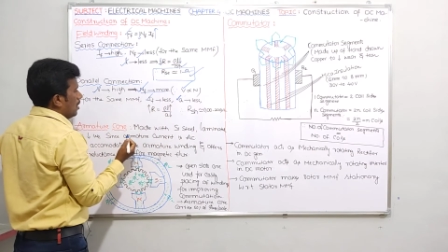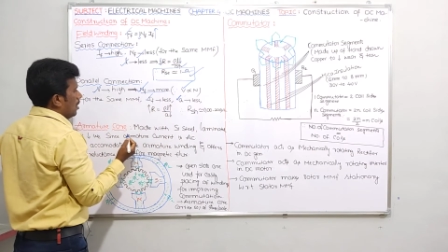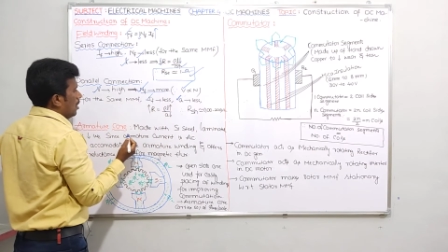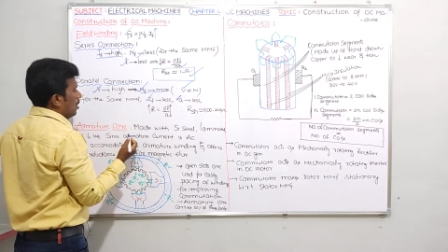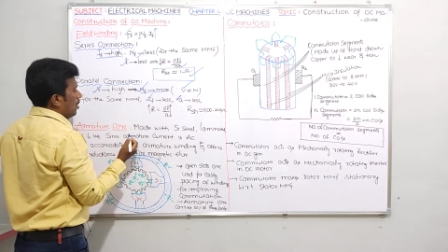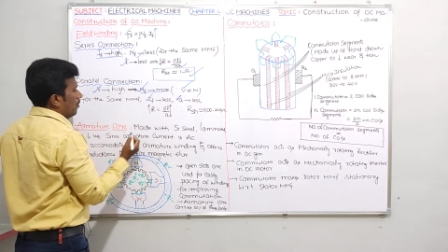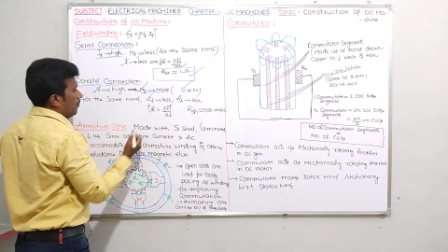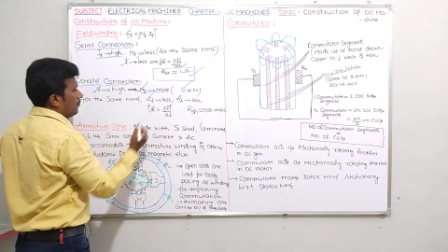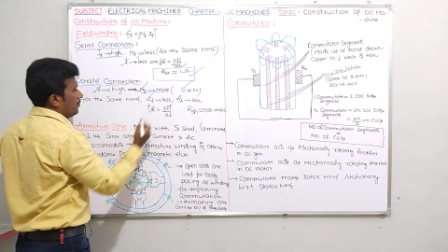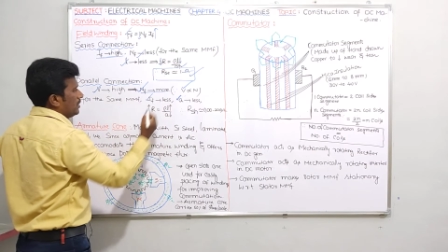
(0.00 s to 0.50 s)

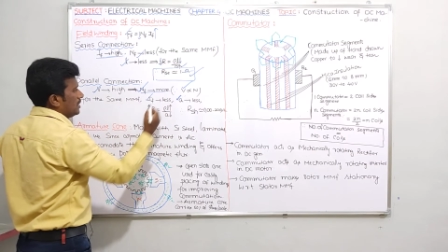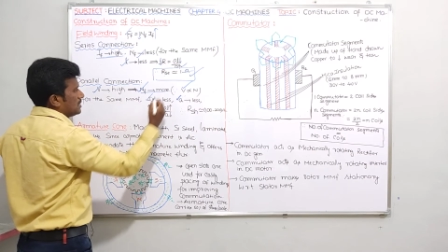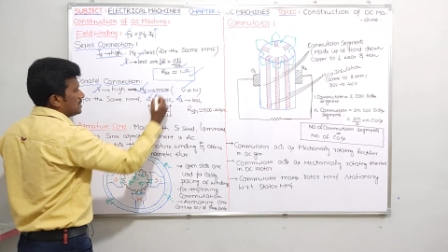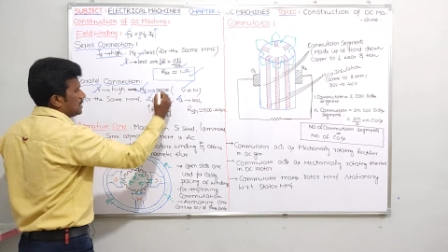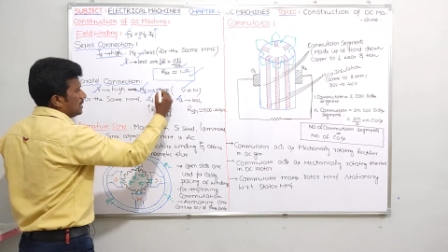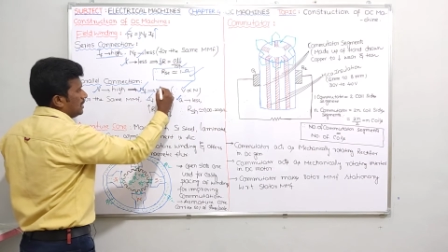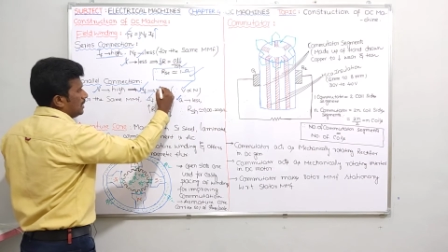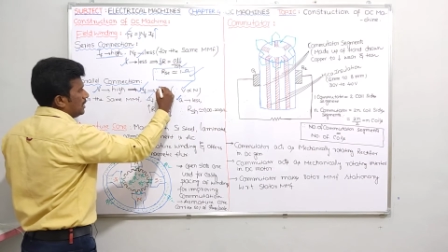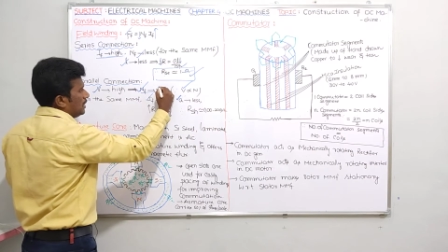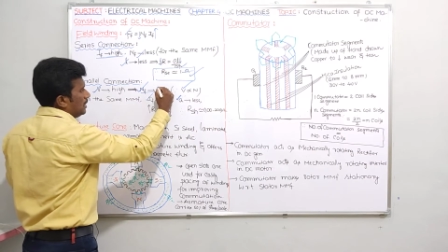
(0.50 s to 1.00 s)

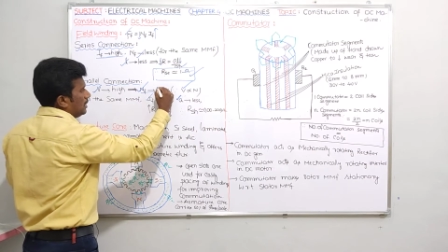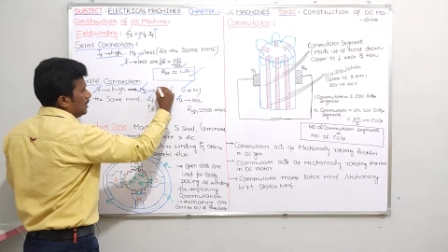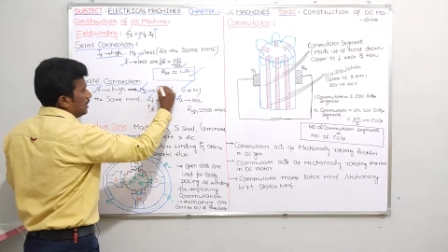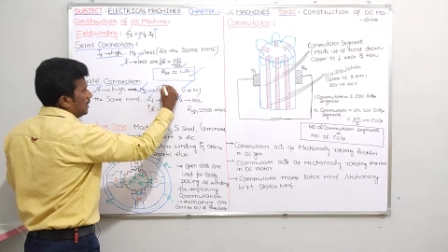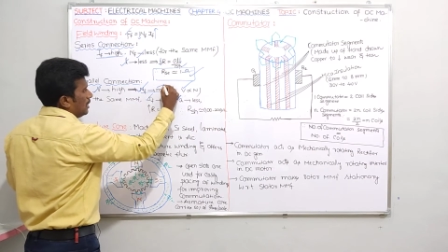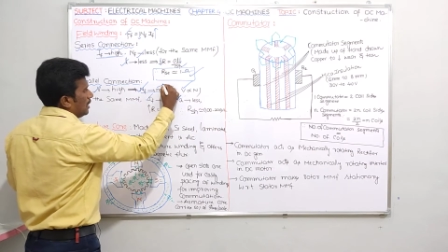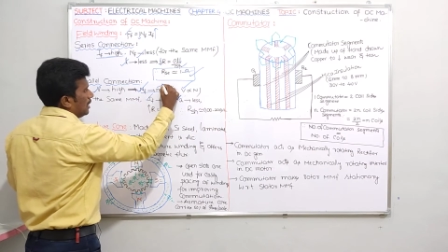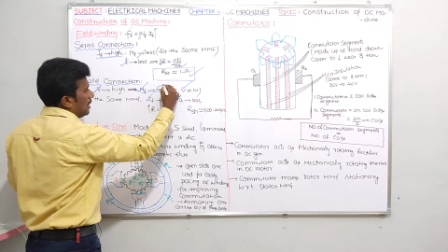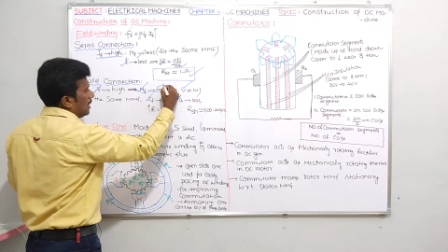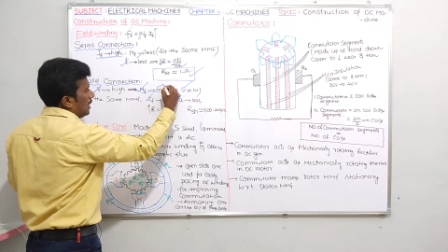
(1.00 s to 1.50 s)

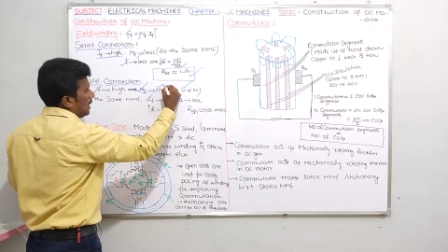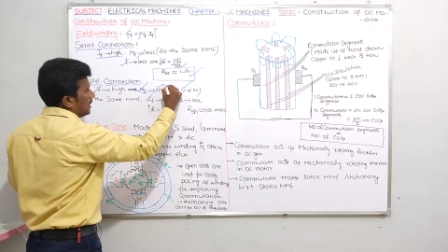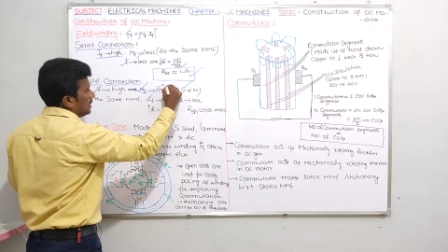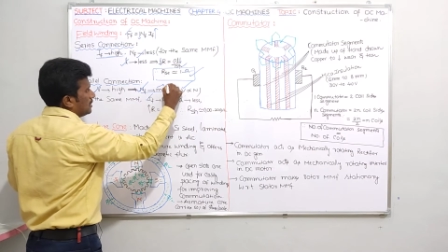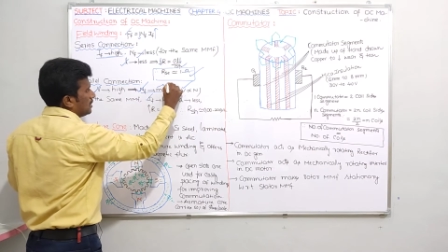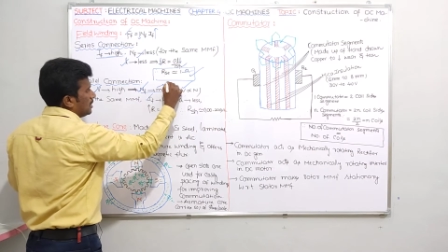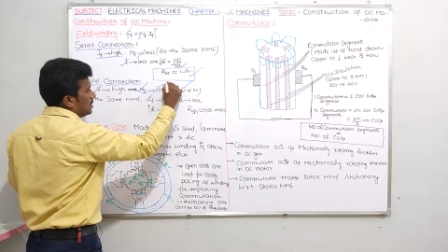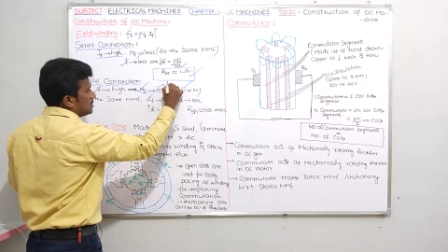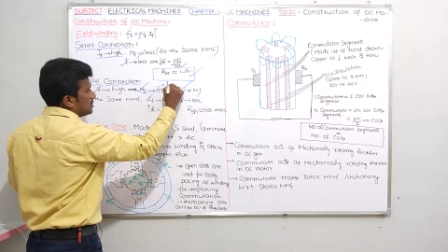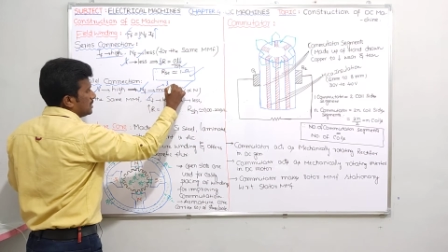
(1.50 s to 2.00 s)
obviously
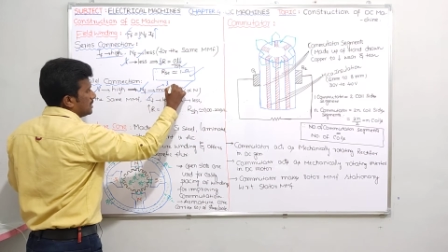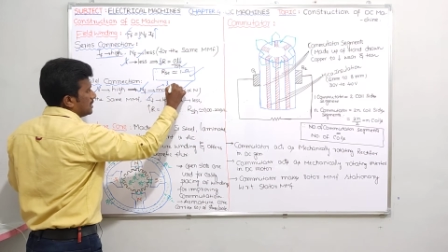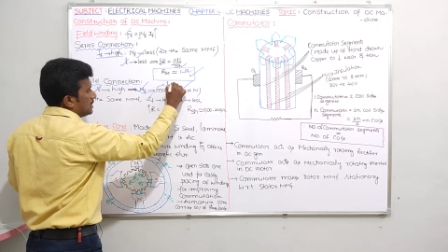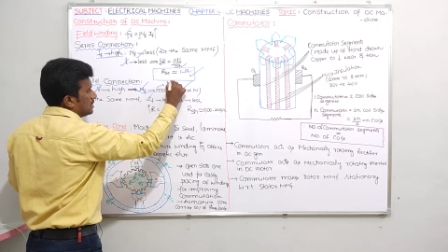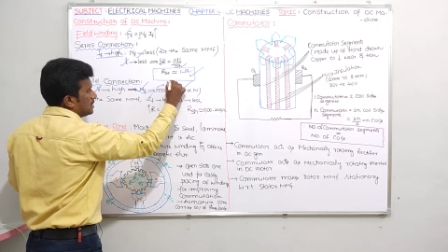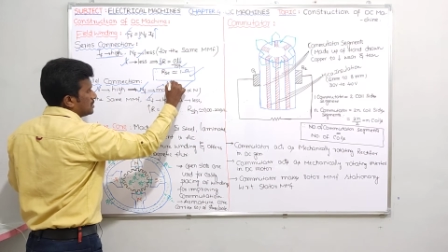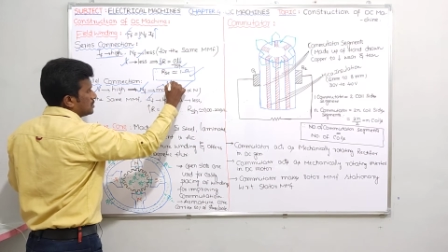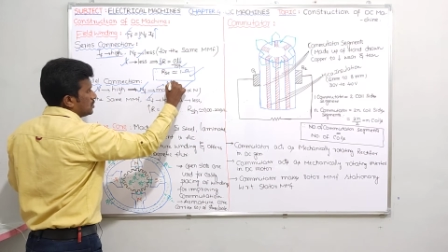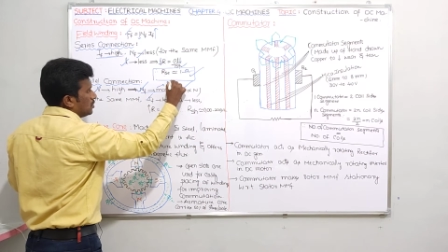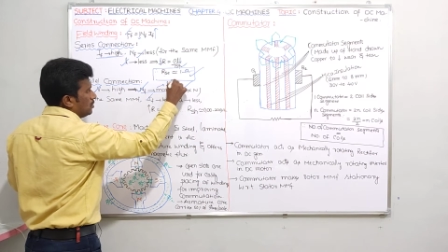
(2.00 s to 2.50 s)
length also
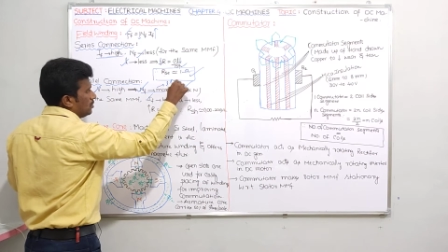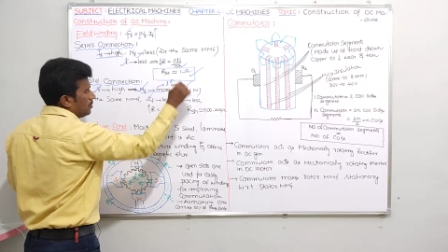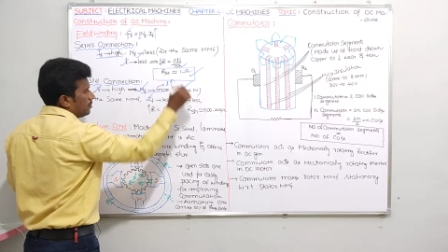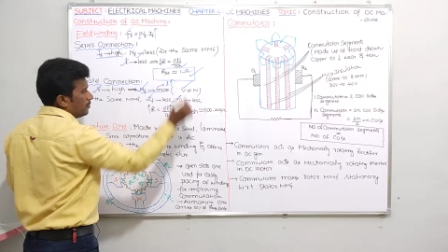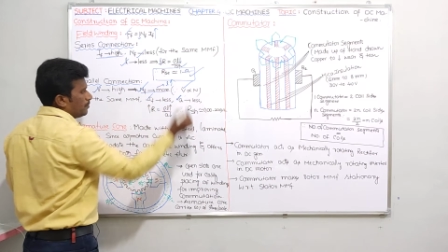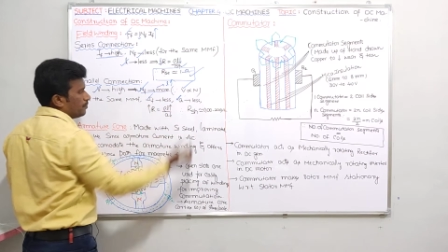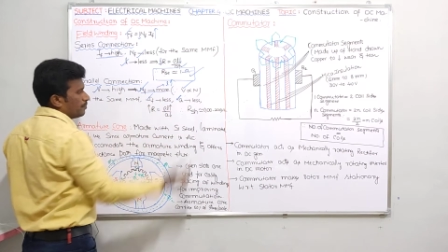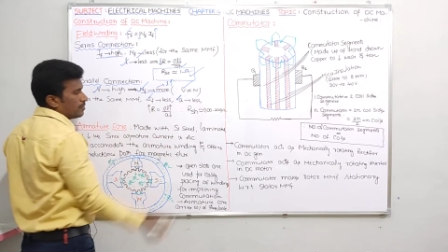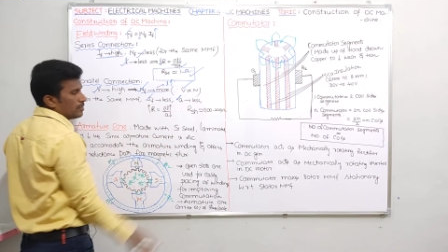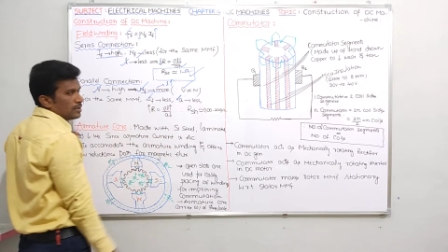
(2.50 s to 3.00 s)
increases,
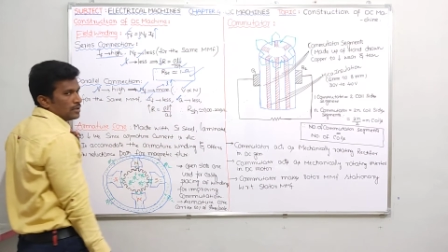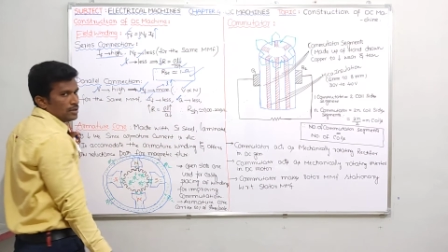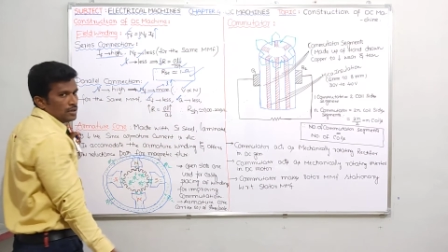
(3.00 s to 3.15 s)
no?